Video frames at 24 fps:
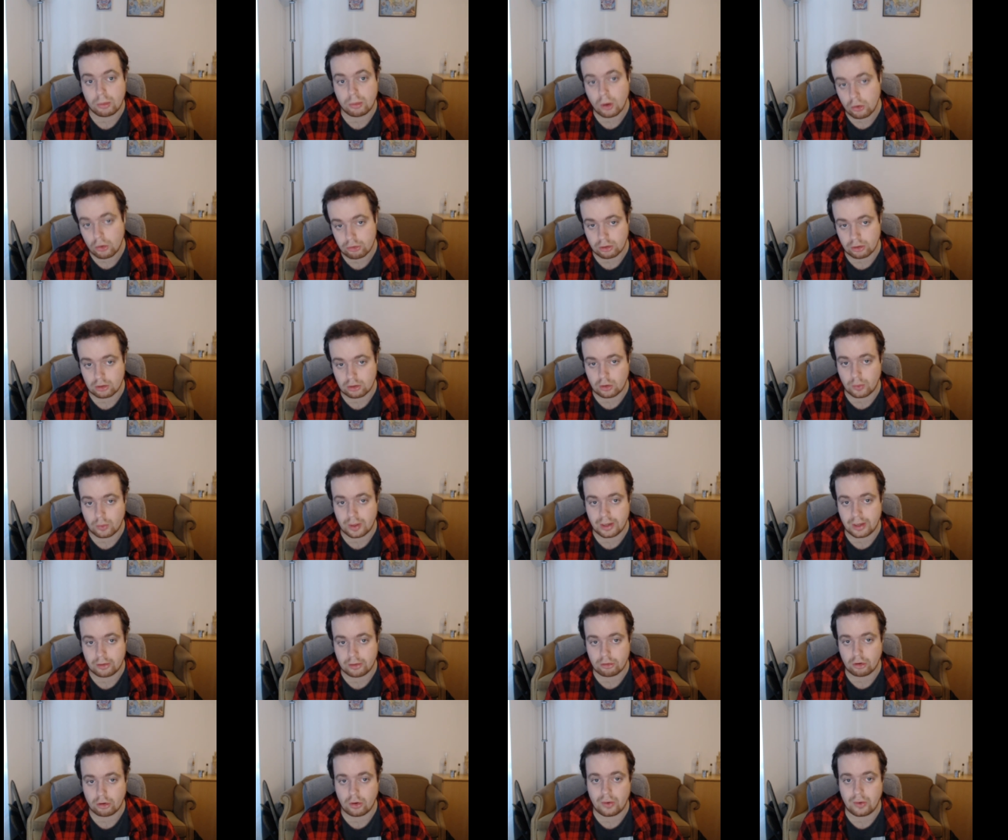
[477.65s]
content
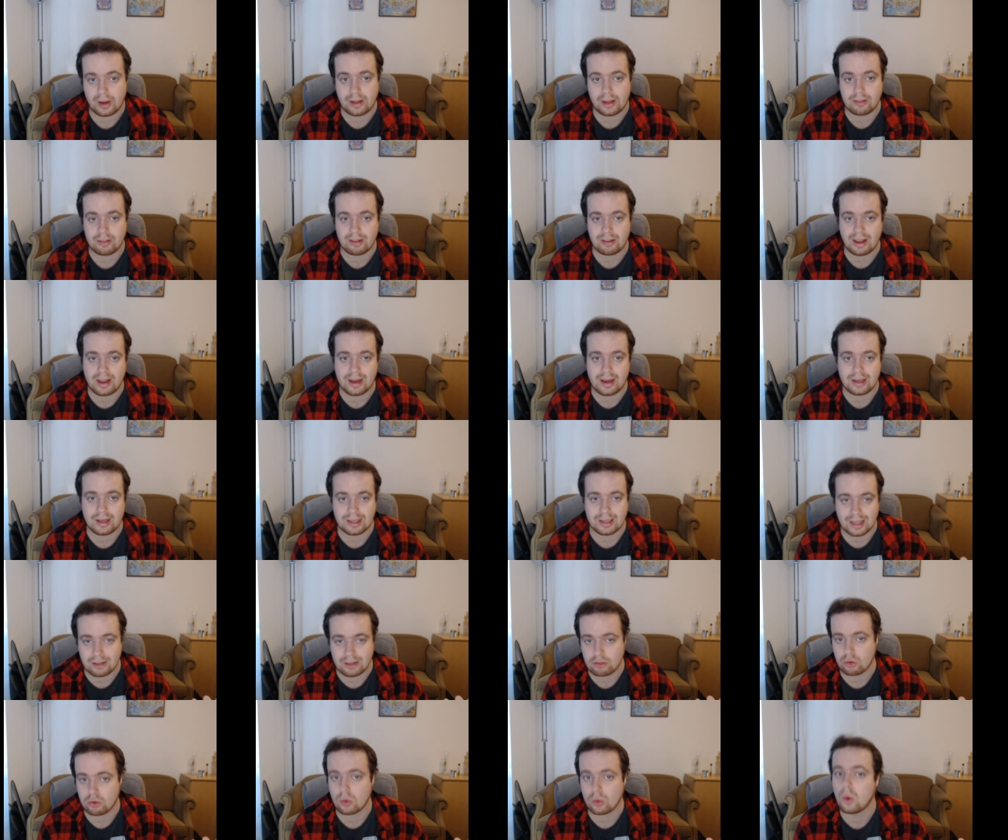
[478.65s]
creator and a literal